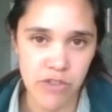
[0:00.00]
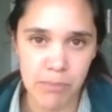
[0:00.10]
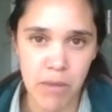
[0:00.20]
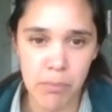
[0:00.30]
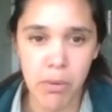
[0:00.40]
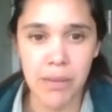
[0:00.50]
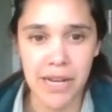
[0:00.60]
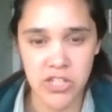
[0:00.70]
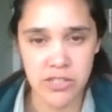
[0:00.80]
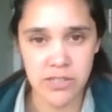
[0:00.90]
red mite
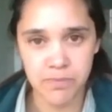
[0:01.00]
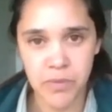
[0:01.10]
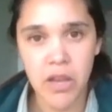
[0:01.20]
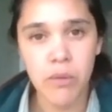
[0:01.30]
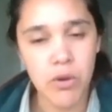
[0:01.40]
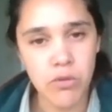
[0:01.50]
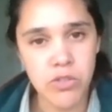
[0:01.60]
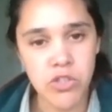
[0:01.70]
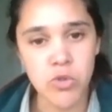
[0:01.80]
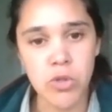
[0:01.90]
populations. We'll
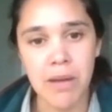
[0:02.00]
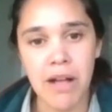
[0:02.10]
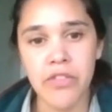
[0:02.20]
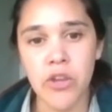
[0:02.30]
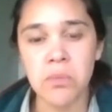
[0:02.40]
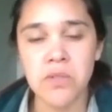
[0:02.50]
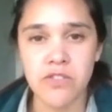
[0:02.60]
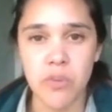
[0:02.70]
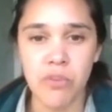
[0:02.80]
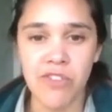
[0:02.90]
also talk about the options
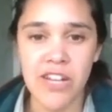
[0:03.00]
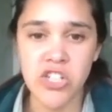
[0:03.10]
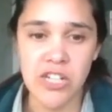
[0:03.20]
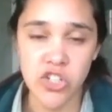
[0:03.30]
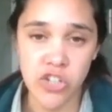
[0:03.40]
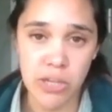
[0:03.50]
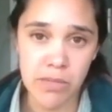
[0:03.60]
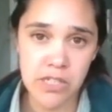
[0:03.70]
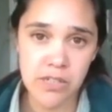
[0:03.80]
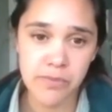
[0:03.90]
for prevention and
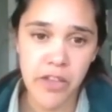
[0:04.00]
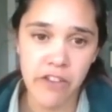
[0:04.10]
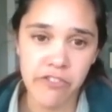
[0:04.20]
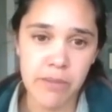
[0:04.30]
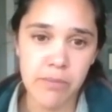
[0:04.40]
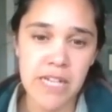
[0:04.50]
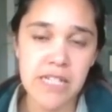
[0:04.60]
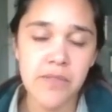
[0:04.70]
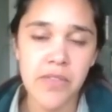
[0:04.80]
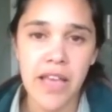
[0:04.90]
treatment of red mite
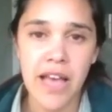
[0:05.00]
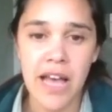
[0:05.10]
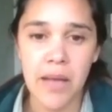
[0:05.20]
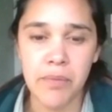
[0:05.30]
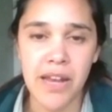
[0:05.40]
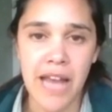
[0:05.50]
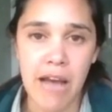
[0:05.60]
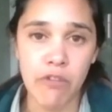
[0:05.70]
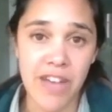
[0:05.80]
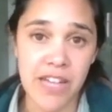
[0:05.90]
and
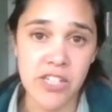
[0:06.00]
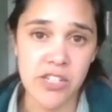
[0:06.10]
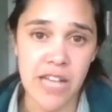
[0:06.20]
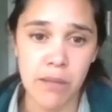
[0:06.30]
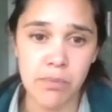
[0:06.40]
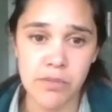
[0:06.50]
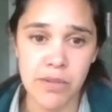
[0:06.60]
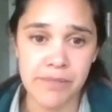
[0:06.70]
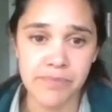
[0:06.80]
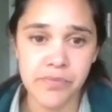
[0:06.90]
how a vet could help as
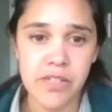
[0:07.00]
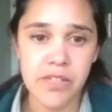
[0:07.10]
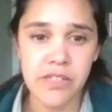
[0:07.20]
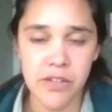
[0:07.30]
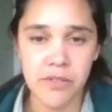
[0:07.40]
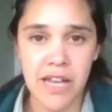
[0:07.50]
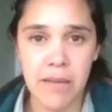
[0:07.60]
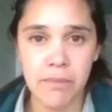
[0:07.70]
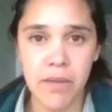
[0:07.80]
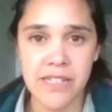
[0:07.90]
well. So
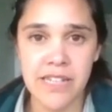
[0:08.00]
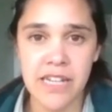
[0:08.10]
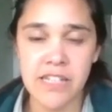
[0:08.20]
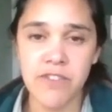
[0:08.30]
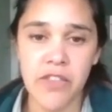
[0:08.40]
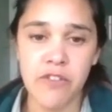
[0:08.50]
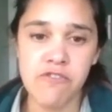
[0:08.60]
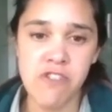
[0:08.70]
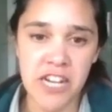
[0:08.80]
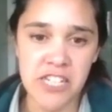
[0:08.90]
identifying the
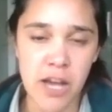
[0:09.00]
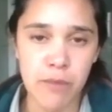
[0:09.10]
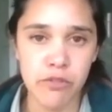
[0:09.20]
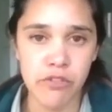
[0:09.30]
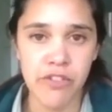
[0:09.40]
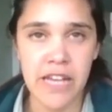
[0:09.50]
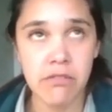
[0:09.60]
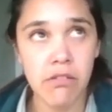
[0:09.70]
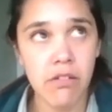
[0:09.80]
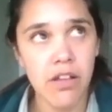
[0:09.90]
right time for a vet,
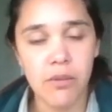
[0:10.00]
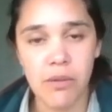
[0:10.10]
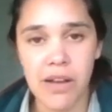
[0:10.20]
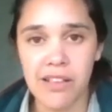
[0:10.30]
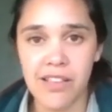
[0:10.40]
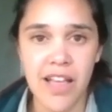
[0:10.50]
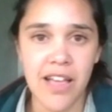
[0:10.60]
well,